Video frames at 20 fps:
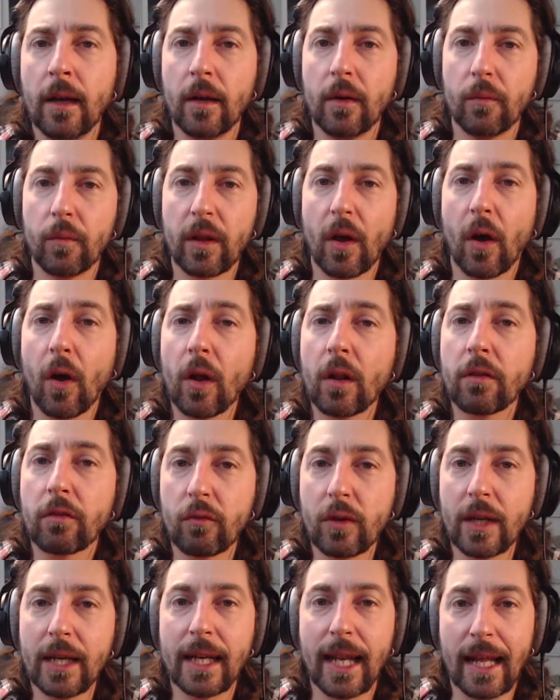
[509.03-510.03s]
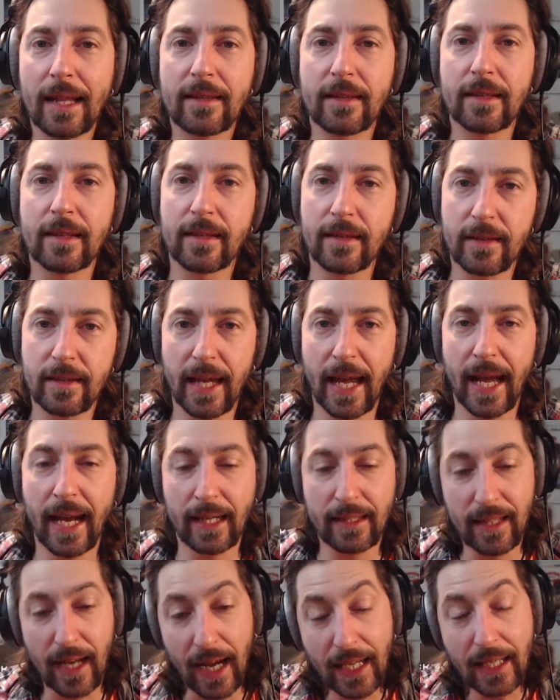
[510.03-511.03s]
With all 3 lenses
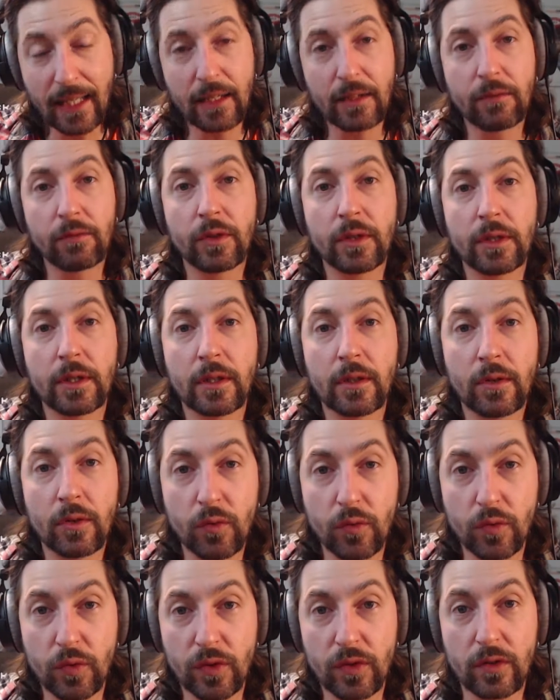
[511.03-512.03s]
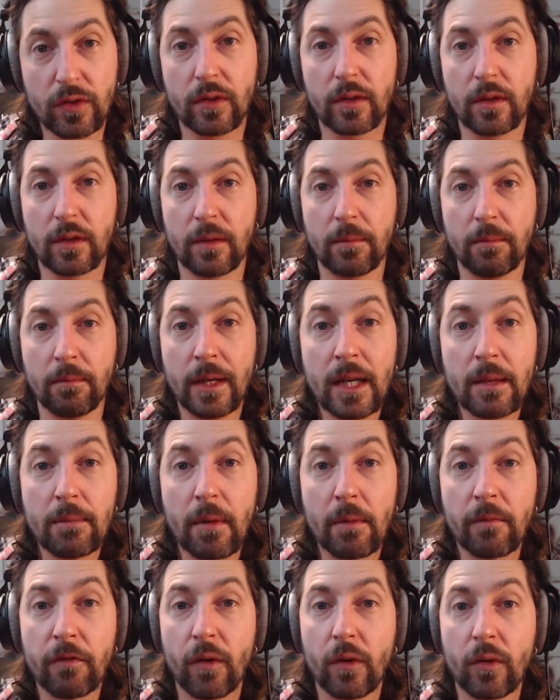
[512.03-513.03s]
stacked, I can reduce the
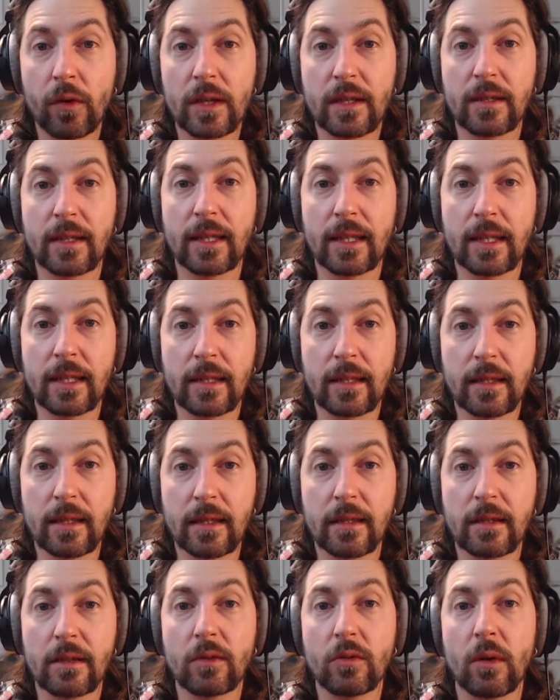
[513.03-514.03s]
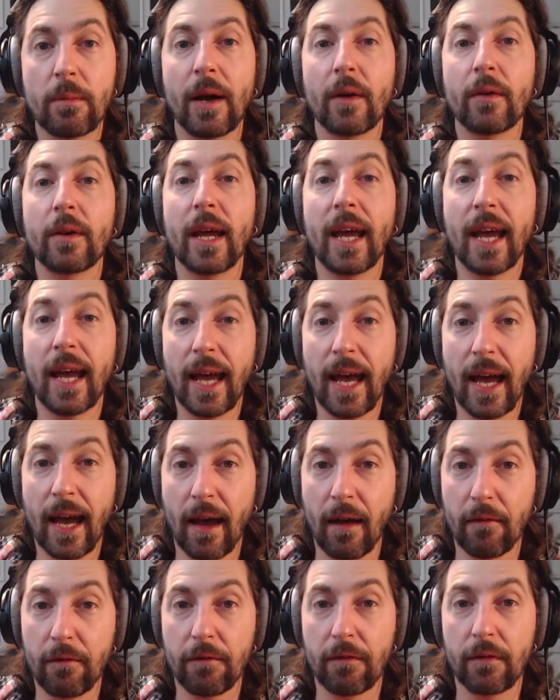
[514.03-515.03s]
minimum focusing distance to about
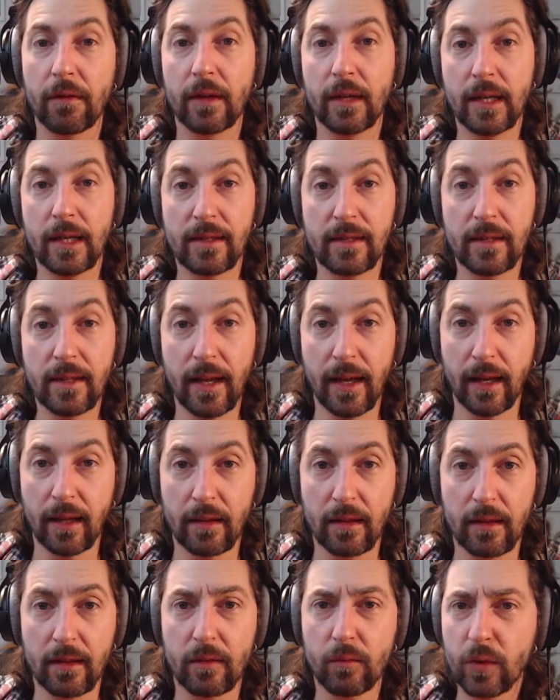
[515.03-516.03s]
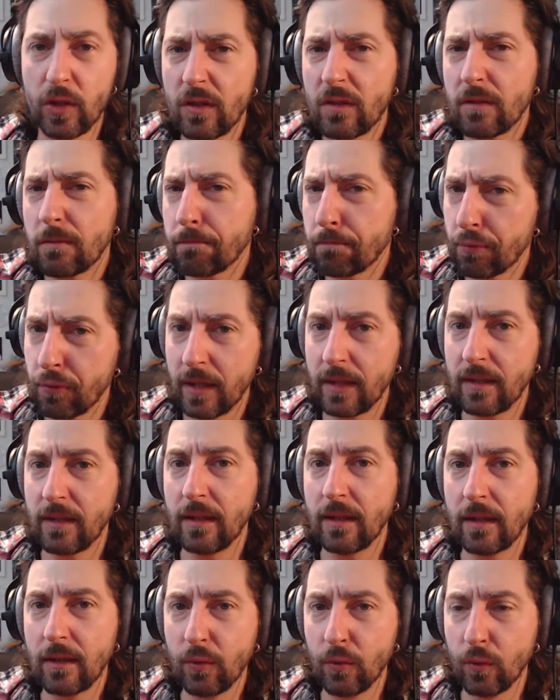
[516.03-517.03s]
half its length, which is
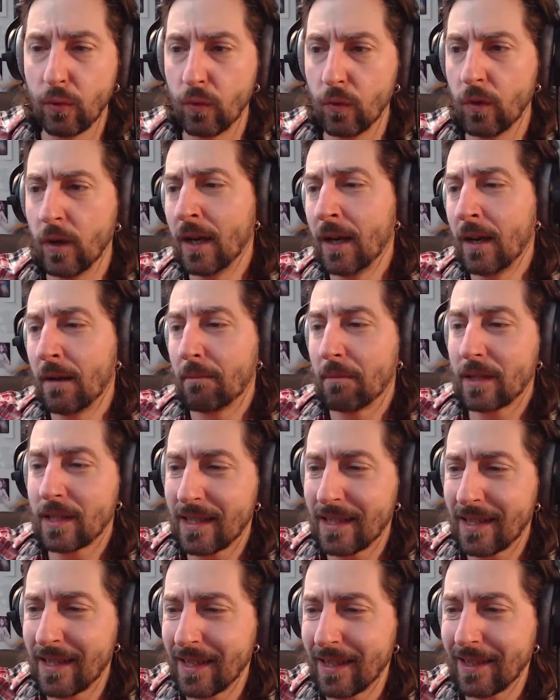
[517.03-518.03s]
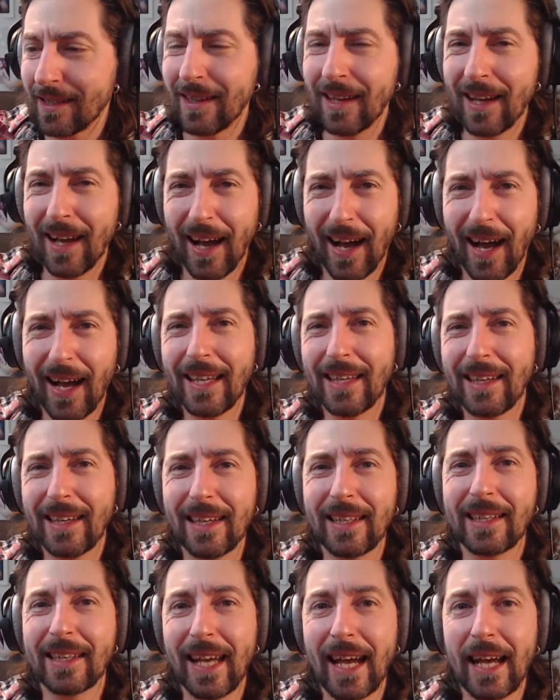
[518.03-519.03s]
pretty cool. But still, I
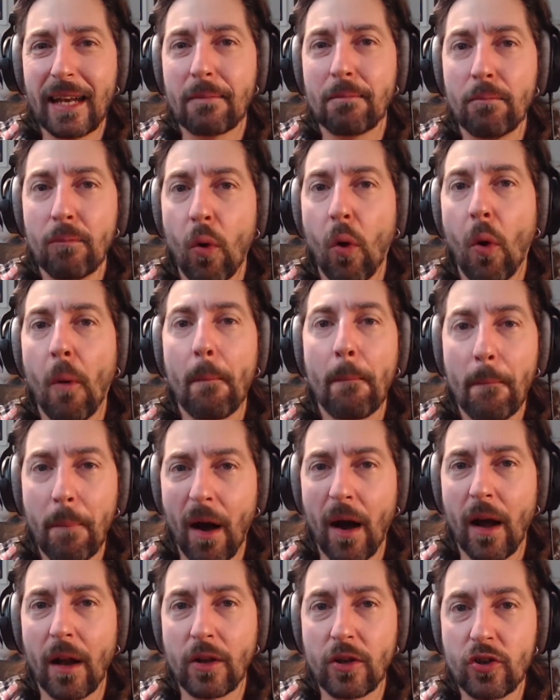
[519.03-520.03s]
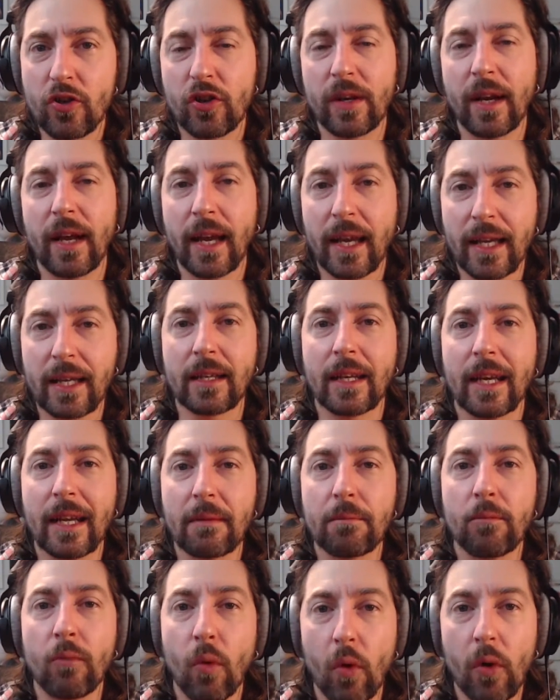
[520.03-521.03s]
can get more punch and I can get
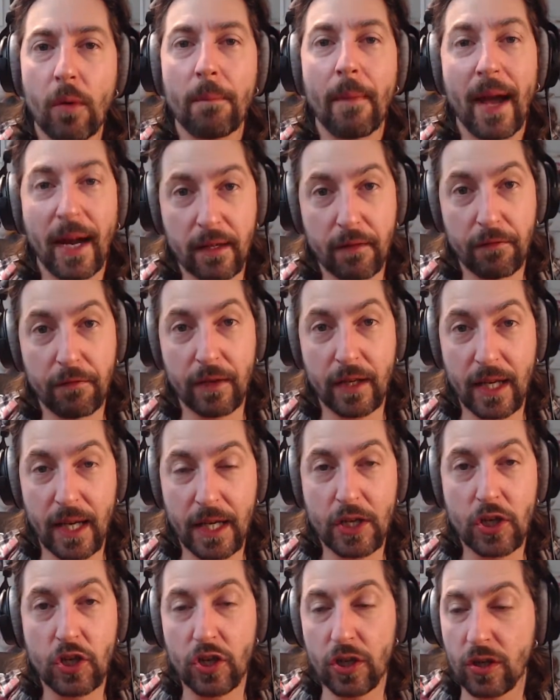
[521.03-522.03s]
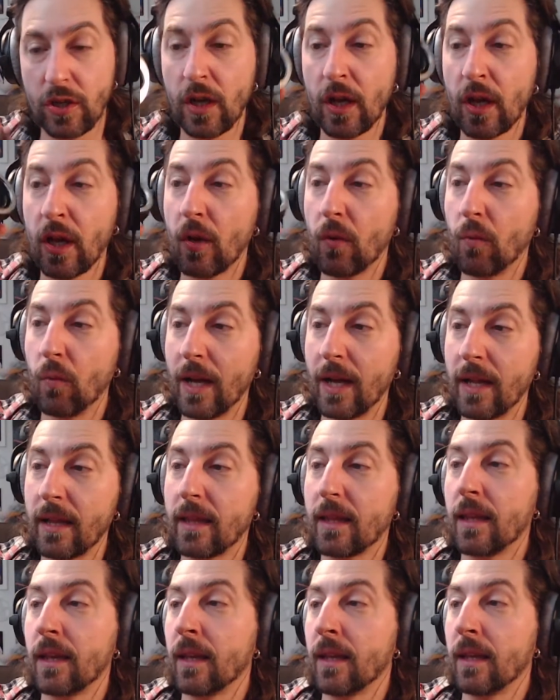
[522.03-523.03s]
more magnification
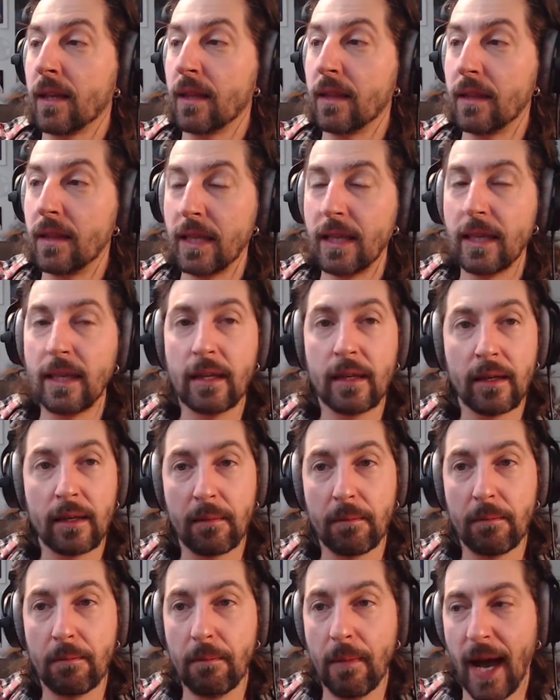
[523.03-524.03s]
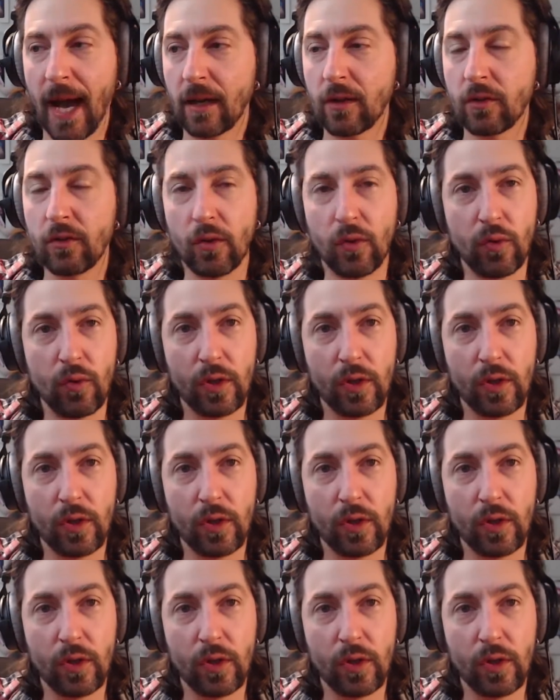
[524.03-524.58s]
with the macro